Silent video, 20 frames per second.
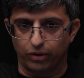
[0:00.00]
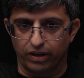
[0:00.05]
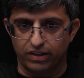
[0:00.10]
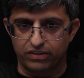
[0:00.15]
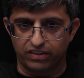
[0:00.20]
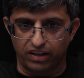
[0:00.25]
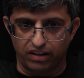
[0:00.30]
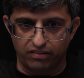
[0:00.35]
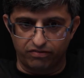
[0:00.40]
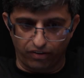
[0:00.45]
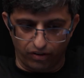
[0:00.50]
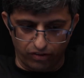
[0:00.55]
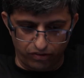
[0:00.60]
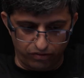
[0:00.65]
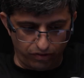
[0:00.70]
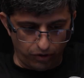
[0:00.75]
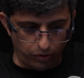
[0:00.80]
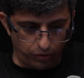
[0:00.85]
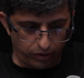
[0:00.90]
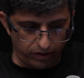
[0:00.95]
I'd say first
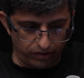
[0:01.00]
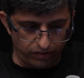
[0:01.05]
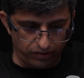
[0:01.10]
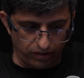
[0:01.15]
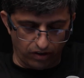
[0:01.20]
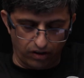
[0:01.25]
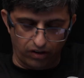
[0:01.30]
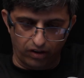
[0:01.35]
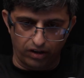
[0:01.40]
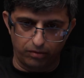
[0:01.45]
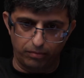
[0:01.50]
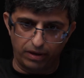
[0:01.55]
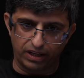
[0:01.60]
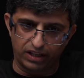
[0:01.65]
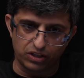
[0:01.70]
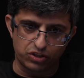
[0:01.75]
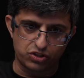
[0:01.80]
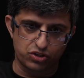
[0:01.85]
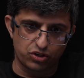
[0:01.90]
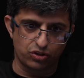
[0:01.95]
focus on
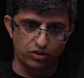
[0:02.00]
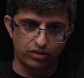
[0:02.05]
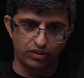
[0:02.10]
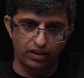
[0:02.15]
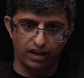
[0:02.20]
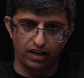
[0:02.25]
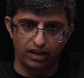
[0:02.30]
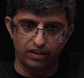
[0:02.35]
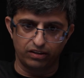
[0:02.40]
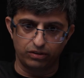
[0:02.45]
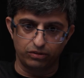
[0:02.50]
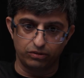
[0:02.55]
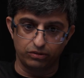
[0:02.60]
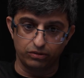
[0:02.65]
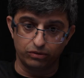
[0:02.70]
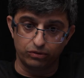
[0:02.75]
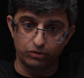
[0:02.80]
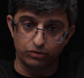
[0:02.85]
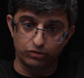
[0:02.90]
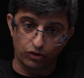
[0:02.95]
making sure that you
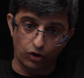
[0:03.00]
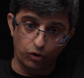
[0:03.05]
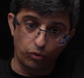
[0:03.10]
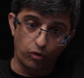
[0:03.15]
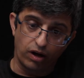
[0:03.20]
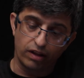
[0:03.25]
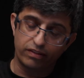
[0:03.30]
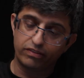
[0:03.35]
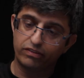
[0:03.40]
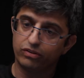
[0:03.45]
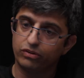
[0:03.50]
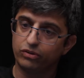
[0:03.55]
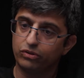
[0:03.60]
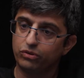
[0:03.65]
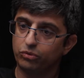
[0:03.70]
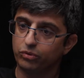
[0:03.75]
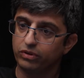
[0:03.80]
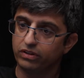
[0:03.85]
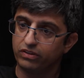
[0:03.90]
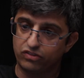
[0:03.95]
use OAuth
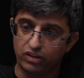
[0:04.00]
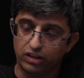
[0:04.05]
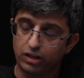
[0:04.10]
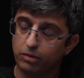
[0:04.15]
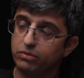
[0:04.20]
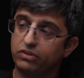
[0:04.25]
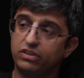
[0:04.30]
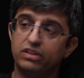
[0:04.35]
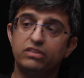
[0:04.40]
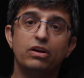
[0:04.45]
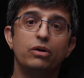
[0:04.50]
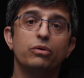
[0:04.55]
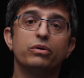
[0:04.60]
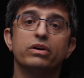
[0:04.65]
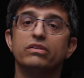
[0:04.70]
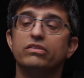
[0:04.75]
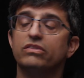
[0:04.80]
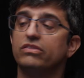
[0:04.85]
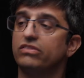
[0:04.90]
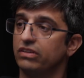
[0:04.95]
2 with JWT
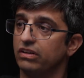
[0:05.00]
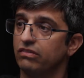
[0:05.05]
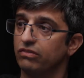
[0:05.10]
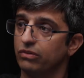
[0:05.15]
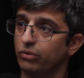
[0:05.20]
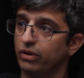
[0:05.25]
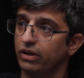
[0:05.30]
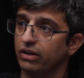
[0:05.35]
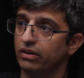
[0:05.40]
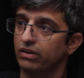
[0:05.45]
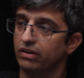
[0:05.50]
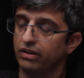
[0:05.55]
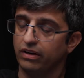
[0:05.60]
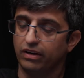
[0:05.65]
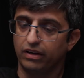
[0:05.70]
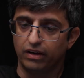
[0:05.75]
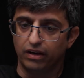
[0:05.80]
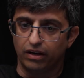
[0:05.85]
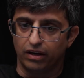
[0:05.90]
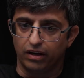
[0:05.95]
tokens everywhere.
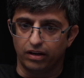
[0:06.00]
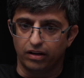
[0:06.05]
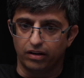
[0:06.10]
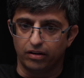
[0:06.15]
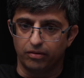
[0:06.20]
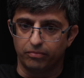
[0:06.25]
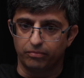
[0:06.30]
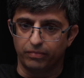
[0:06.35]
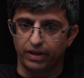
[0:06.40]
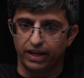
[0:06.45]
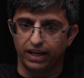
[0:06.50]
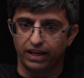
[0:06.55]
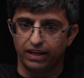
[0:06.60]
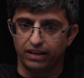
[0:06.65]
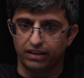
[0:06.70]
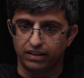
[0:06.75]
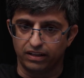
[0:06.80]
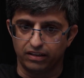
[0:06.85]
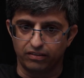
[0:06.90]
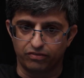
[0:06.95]
Um,
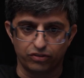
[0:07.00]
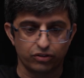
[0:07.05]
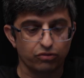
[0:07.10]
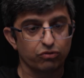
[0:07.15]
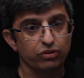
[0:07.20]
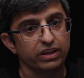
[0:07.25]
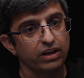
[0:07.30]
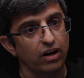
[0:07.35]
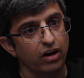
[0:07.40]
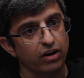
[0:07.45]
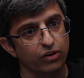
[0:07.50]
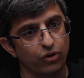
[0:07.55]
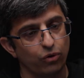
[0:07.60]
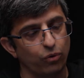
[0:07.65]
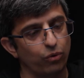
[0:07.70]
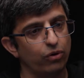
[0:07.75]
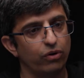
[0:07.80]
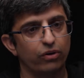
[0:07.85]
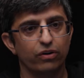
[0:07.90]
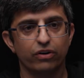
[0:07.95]
and if you're really
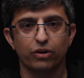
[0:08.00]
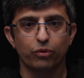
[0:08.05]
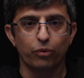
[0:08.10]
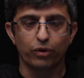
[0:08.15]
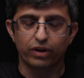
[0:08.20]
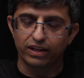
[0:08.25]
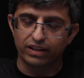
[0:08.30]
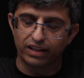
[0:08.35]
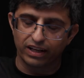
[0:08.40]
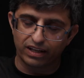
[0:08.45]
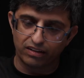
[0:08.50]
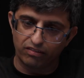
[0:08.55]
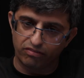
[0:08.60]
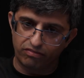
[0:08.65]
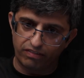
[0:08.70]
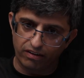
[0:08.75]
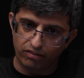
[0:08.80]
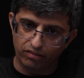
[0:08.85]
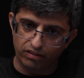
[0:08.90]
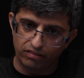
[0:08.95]
hardcore, you're working like in a
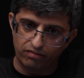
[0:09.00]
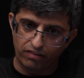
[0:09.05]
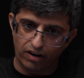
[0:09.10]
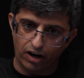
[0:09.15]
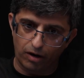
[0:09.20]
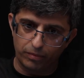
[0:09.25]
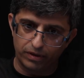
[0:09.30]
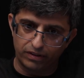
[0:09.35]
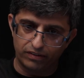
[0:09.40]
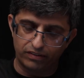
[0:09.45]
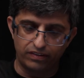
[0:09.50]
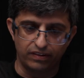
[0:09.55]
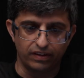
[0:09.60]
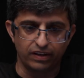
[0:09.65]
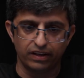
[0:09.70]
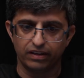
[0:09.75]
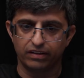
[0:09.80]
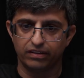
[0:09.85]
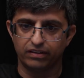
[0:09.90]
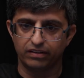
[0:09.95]
federal environment,
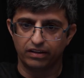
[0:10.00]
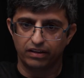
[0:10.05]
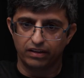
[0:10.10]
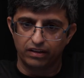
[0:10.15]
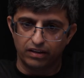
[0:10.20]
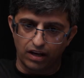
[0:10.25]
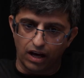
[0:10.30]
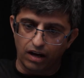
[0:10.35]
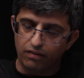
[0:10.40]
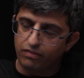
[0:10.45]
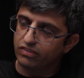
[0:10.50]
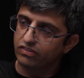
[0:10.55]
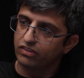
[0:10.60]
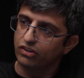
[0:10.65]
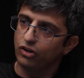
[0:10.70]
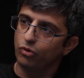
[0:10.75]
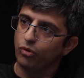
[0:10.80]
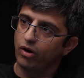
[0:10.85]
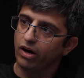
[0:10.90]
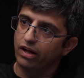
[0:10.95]
then obviously
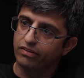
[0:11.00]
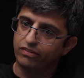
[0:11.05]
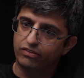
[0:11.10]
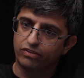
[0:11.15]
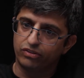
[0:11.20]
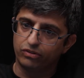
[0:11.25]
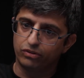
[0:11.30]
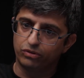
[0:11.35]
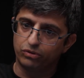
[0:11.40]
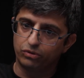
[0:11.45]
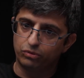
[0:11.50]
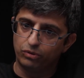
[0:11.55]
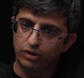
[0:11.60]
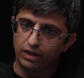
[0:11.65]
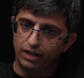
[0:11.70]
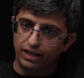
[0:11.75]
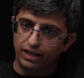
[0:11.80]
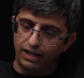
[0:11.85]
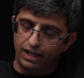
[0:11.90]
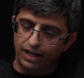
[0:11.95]
OAuth 2
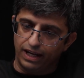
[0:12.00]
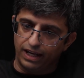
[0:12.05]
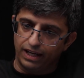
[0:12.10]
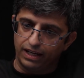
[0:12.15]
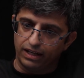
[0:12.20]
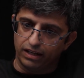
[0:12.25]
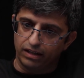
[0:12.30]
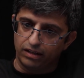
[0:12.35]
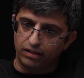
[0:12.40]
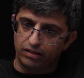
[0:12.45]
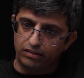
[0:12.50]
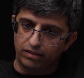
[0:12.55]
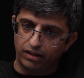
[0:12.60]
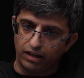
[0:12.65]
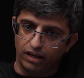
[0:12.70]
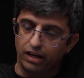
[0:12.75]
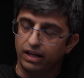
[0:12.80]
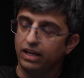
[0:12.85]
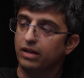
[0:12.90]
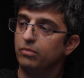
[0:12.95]
and
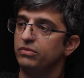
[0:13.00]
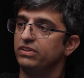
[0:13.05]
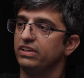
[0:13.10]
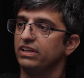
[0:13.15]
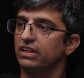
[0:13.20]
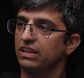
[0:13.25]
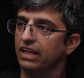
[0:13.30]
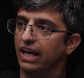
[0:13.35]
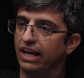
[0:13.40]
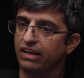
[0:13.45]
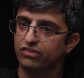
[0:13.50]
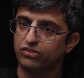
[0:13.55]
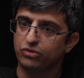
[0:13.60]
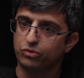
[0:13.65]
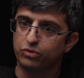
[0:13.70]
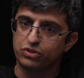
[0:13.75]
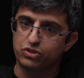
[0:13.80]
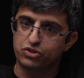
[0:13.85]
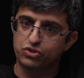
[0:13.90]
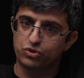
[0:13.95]
uh, MTLS
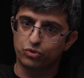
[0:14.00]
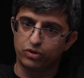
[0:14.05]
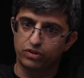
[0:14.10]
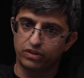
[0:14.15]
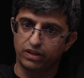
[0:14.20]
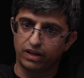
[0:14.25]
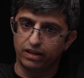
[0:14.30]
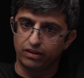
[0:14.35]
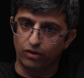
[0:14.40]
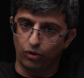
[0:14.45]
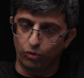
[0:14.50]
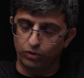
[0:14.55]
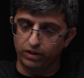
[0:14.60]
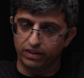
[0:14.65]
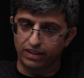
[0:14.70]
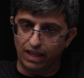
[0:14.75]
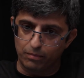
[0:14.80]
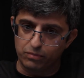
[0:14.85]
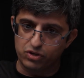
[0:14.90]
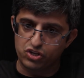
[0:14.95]
to ensure that only
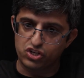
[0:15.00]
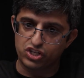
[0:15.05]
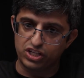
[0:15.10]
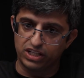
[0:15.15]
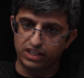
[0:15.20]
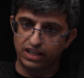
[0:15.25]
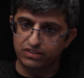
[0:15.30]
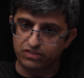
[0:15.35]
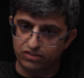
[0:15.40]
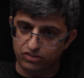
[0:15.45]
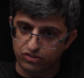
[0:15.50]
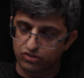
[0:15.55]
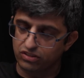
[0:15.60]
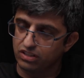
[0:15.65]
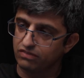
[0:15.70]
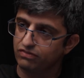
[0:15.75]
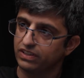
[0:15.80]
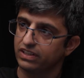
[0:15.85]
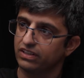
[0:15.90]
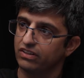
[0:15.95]
that machine has a
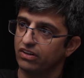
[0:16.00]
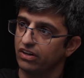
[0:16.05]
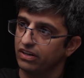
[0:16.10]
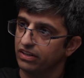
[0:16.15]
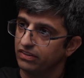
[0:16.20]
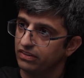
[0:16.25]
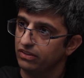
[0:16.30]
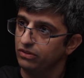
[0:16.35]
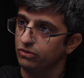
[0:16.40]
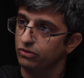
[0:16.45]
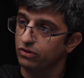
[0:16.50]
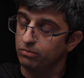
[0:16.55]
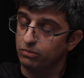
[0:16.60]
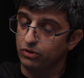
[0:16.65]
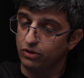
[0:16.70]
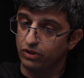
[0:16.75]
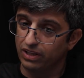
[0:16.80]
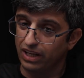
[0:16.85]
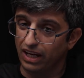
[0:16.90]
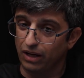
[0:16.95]
certificate on it that you
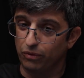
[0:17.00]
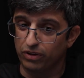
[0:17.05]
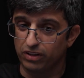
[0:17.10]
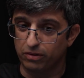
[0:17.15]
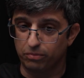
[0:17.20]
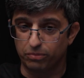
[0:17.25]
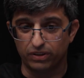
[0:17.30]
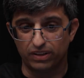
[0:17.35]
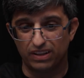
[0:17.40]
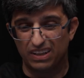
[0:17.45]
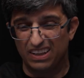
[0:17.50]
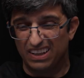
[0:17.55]
communicate with. But